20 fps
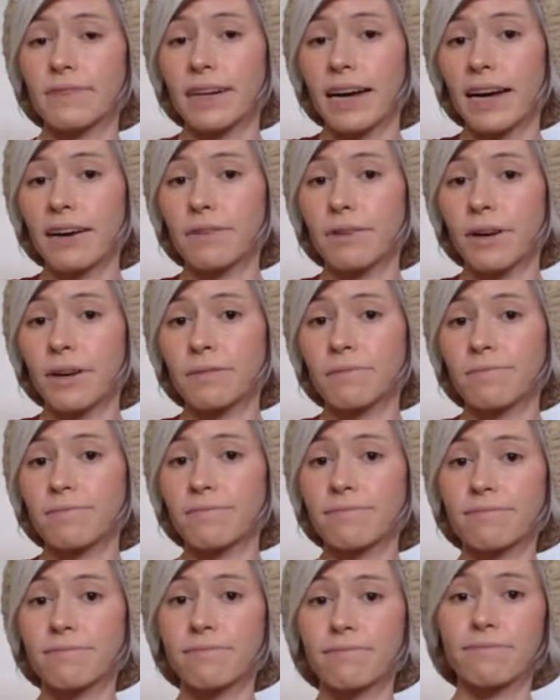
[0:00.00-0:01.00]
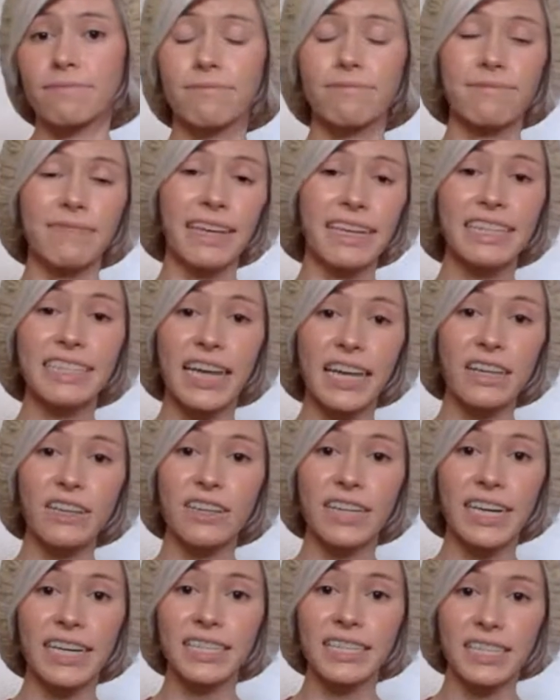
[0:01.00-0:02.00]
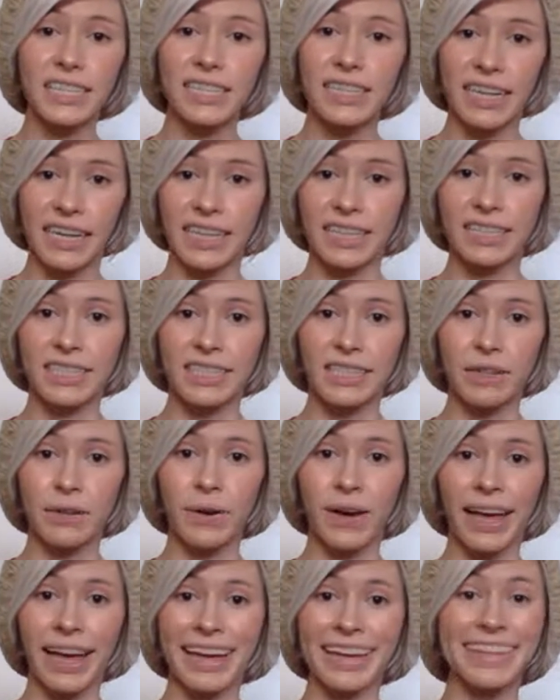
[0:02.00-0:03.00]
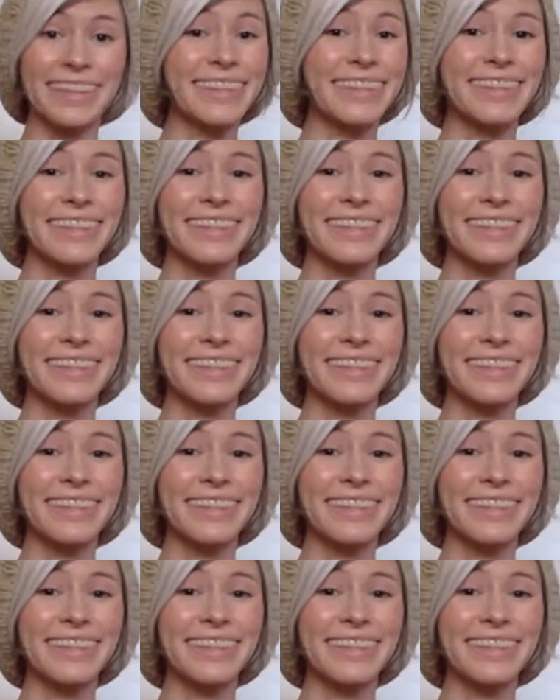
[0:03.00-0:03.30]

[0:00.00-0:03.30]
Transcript: I don't know, accelerates things in a way.